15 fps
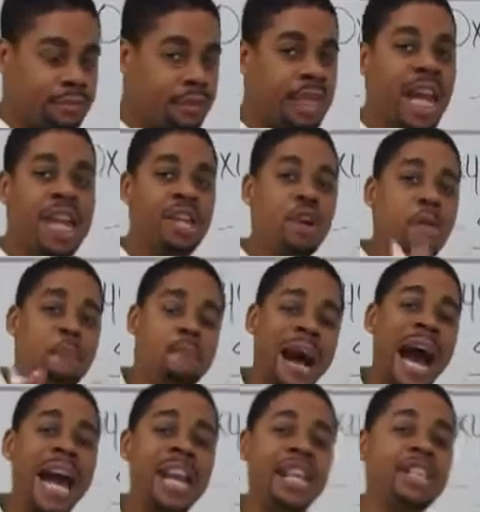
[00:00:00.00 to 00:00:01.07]
Can your
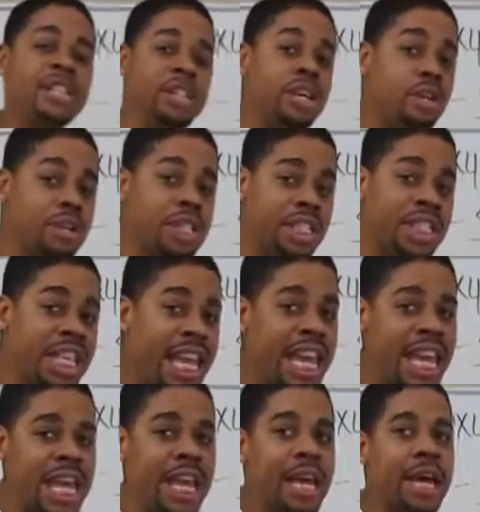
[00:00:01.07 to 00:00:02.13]
body still
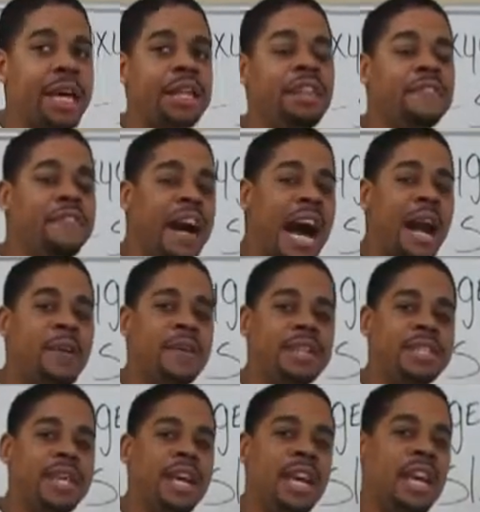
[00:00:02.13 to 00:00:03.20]
see the
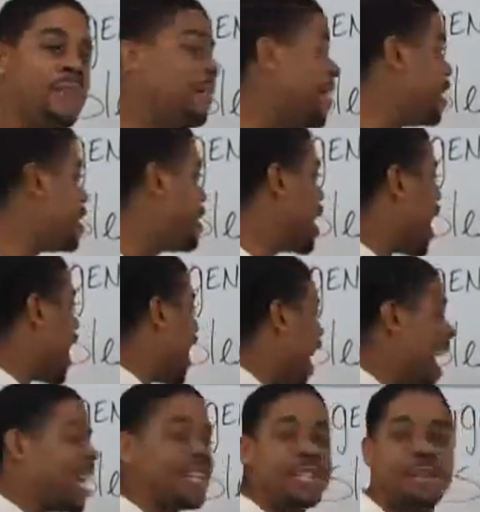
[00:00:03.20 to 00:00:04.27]
virus if it's not
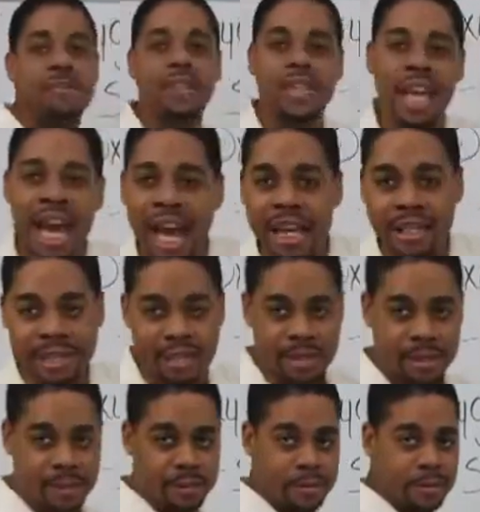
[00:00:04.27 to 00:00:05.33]
active? Yes.
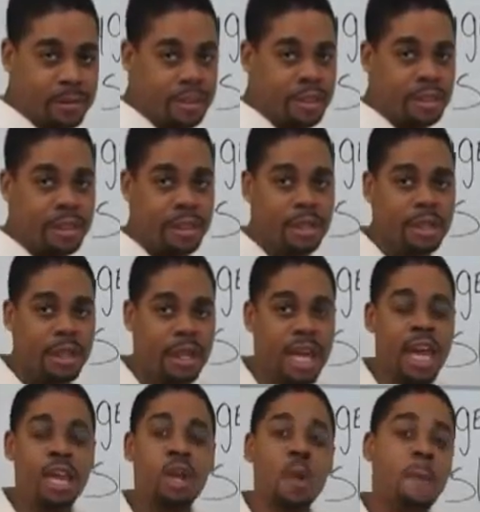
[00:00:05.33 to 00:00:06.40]

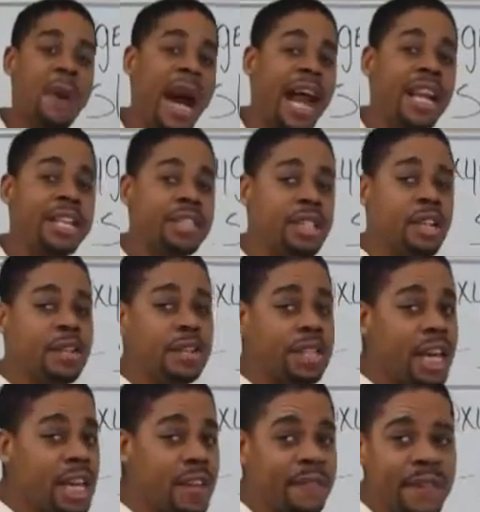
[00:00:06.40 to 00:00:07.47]
Can your body still
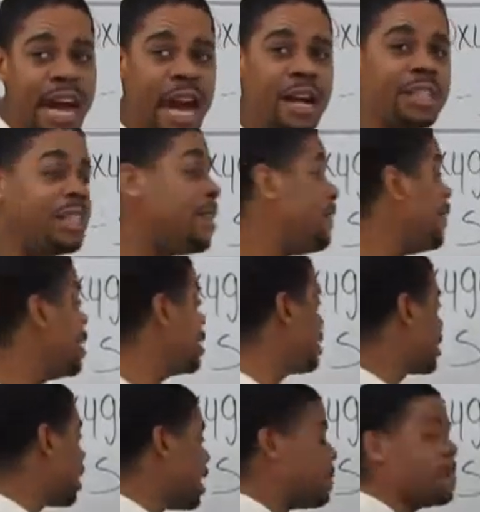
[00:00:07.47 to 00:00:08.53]
see the virus if it's
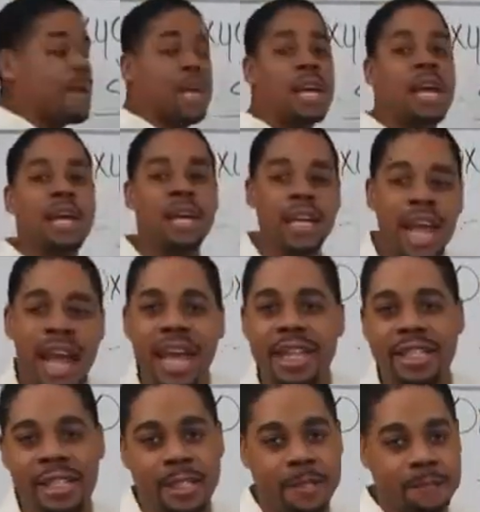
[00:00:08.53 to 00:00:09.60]
sleeping?
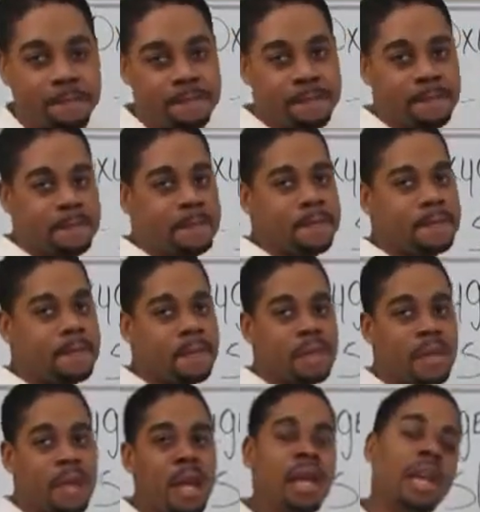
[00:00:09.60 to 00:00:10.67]
Yes.
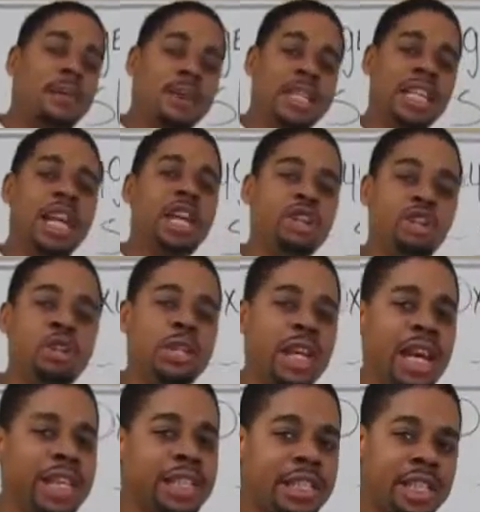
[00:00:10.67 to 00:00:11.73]
Let me tell you two
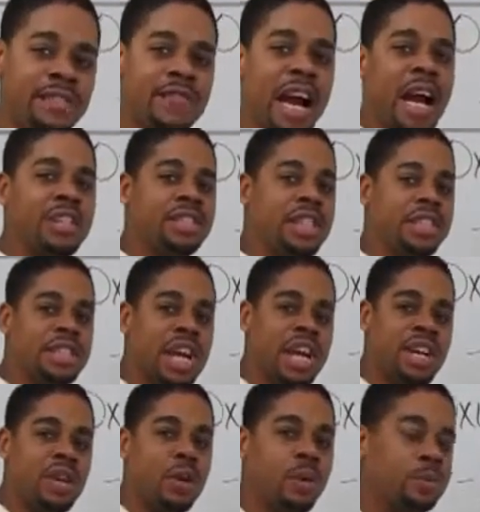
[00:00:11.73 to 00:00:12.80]
things that this virus does
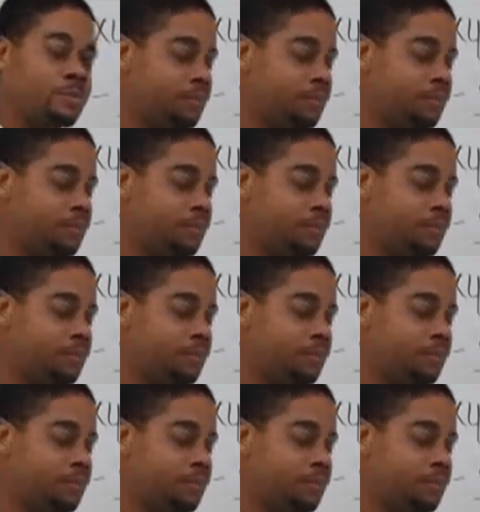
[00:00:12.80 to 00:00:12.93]
not do.